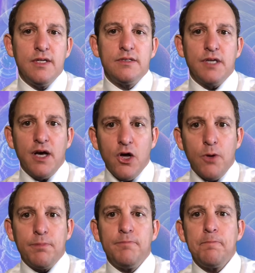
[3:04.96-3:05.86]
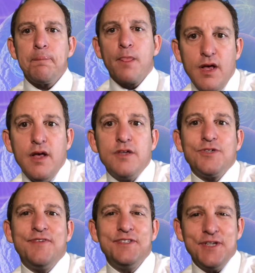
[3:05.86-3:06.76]
to help. So
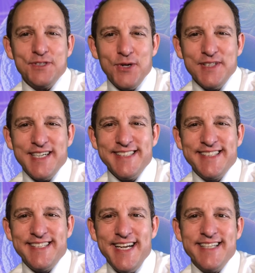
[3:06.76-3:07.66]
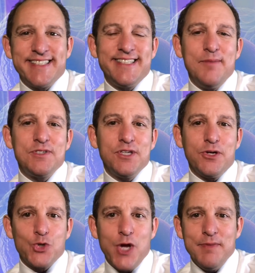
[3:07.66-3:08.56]
visit us online today at
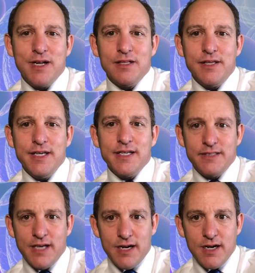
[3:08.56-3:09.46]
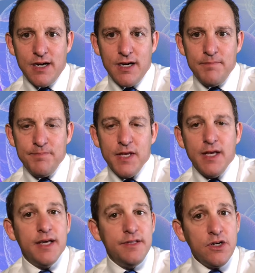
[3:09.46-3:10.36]
stemcelltreatmentclinic.com,
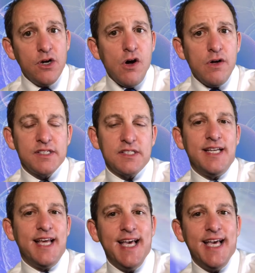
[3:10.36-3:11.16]
and then call us at